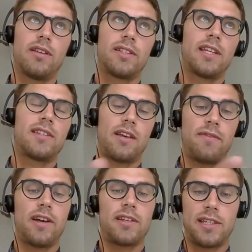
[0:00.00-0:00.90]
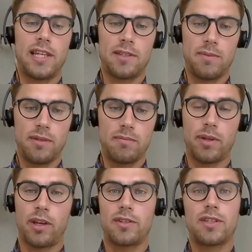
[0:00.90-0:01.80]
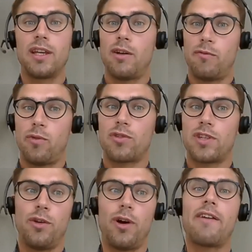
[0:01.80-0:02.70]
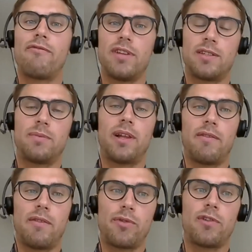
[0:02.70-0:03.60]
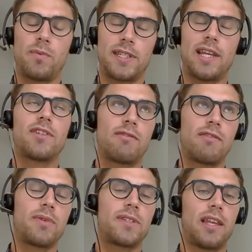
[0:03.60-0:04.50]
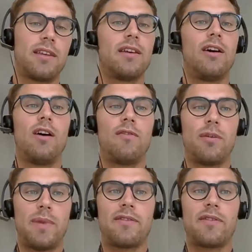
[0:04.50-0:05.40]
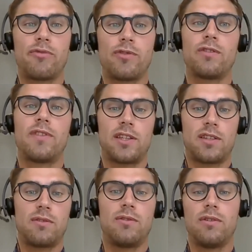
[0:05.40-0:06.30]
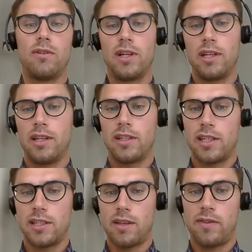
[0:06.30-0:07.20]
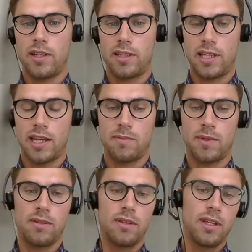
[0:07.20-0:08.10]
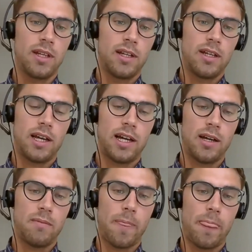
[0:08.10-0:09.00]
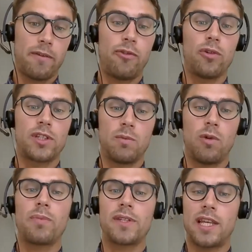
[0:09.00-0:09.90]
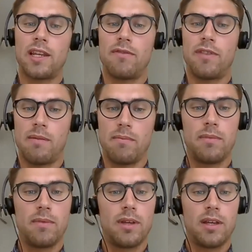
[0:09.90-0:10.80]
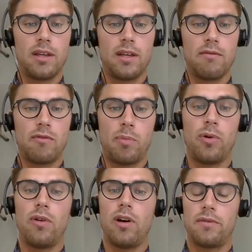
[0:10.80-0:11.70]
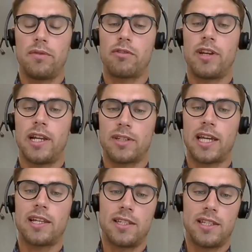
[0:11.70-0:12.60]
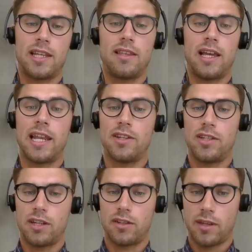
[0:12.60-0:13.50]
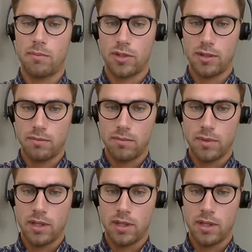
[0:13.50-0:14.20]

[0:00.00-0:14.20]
since their first assessment, because unfortunately not every supplier improves, but 73% of them have improved their score since their first assessment. 41% of them report on greenhouse gases and energy consumption,